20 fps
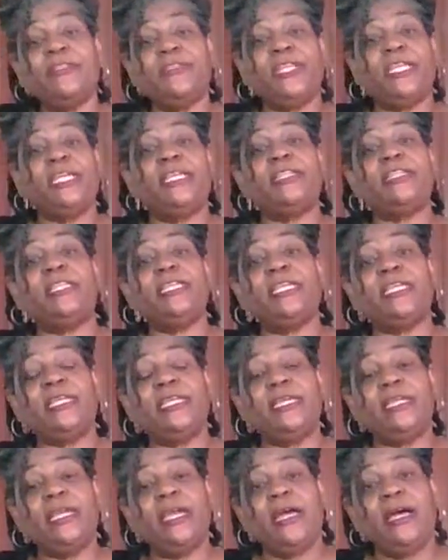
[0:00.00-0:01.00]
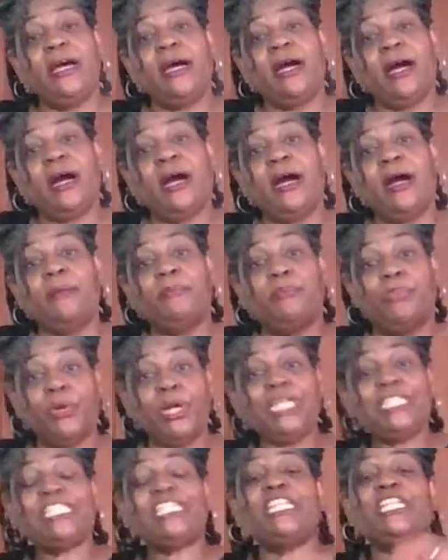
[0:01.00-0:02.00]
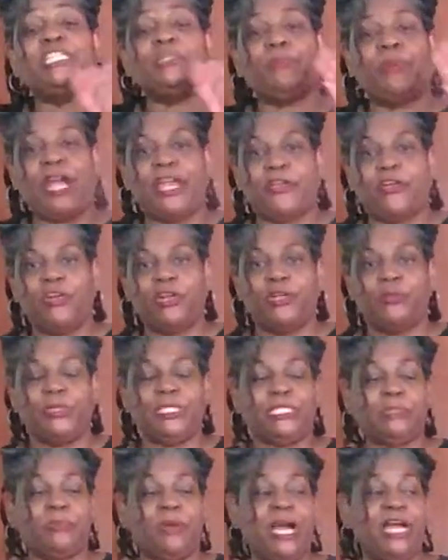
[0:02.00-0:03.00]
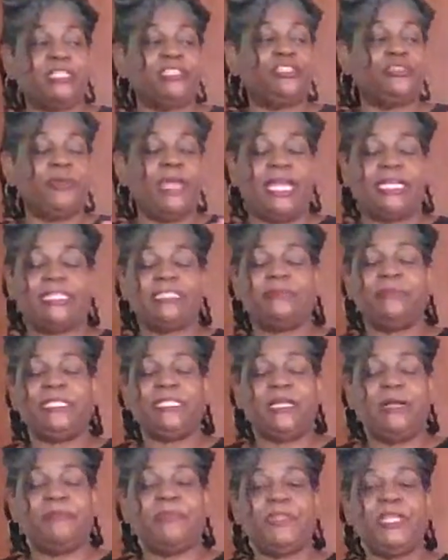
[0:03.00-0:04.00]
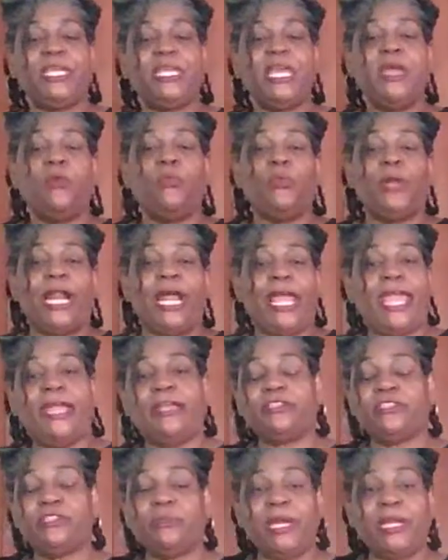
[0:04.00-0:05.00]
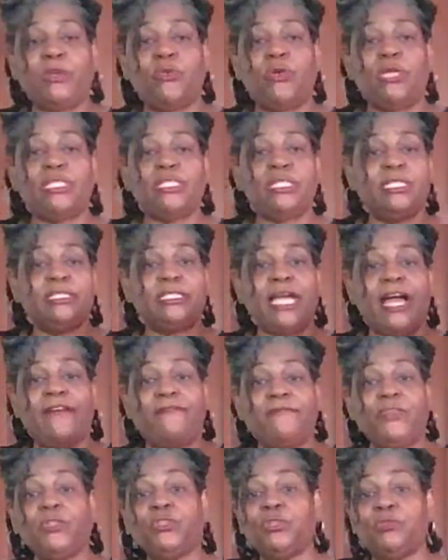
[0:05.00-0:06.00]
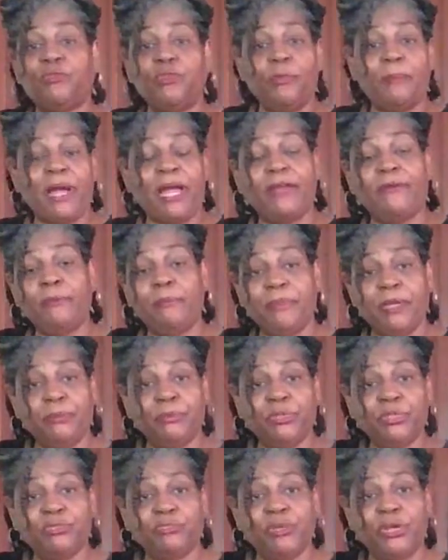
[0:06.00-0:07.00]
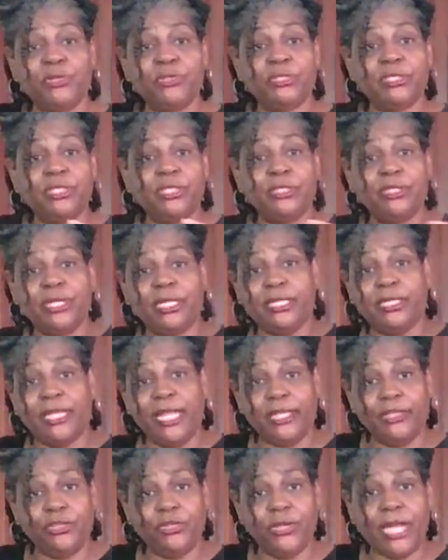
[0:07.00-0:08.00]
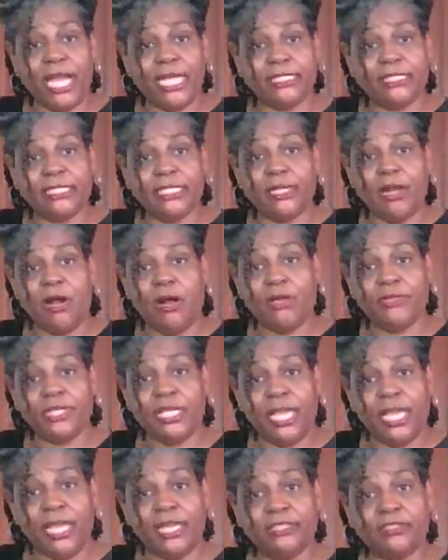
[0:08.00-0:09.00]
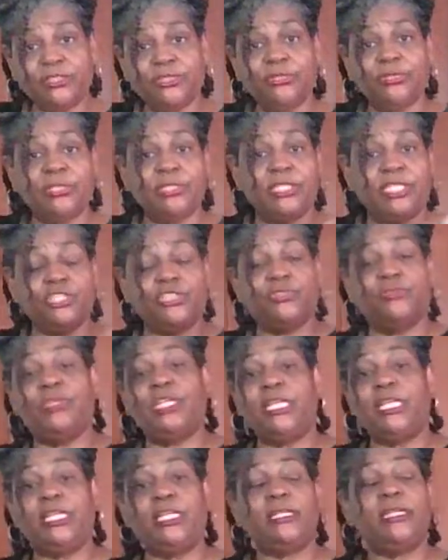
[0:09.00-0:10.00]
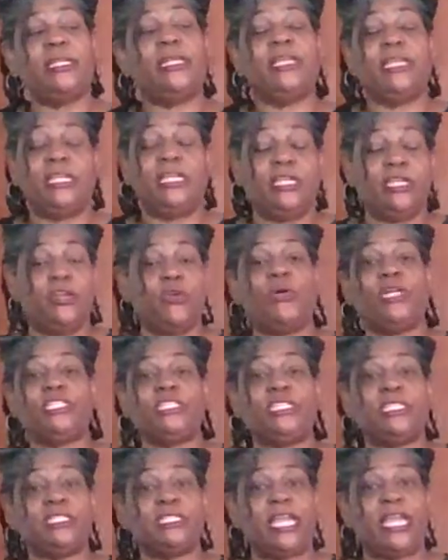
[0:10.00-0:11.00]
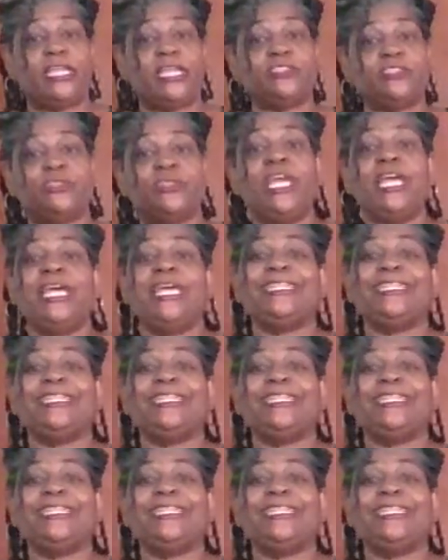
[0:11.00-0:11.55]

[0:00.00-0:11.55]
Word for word: Then the uh, brunch is priority response. You ask me something. When I answer my questions, I filter for my members first, and you guys get all the answers that you need. Any questions answered.